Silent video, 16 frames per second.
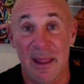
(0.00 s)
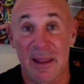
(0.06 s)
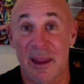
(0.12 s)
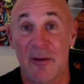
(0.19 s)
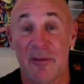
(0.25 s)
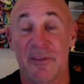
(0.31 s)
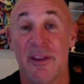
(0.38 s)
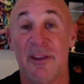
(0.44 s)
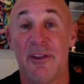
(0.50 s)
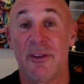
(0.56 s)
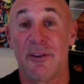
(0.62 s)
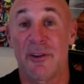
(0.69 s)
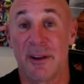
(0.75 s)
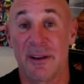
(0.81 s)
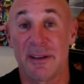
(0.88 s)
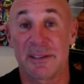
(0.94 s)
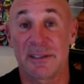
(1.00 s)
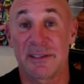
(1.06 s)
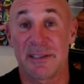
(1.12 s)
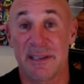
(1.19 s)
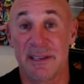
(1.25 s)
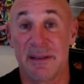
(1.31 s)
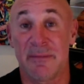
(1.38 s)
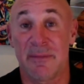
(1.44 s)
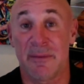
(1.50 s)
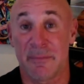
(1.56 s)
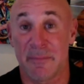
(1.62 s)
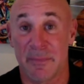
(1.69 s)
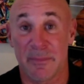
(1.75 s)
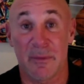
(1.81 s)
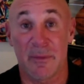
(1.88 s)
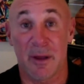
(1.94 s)
guarantee you're going to see
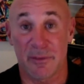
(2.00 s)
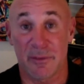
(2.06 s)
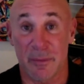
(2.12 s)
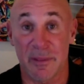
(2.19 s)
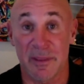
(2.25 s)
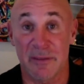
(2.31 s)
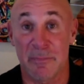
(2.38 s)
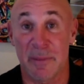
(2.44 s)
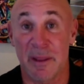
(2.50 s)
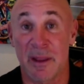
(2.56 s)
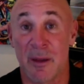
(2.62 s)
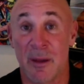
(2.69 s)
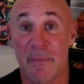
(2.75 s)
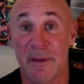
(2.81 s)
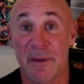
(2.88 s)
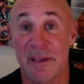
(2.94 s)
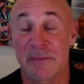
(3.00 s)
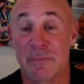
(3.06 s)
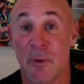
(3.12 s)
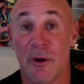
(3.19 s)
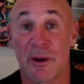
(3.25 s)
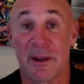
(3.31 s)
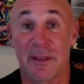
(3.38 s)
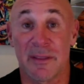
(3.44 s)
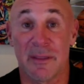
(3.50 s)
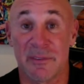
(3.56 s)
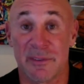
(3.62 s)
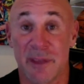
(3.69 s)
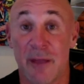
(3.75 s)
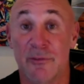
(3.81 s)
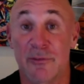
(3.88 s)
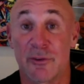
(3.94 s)
some of these big companies marketing
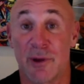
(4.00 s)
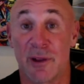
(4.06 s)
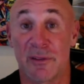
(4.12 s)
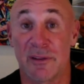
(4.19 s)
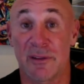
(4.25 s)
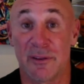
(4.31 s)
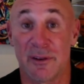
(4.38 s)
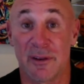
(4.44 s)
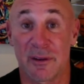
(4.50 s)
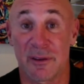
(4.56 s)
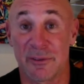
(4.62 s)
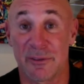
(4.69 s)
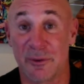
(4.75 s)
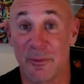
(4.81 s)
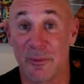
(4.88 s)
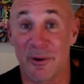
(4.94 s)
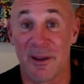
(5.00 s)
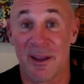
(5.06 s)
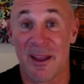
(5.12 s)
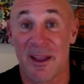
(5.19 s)
themselves directly to the consumer.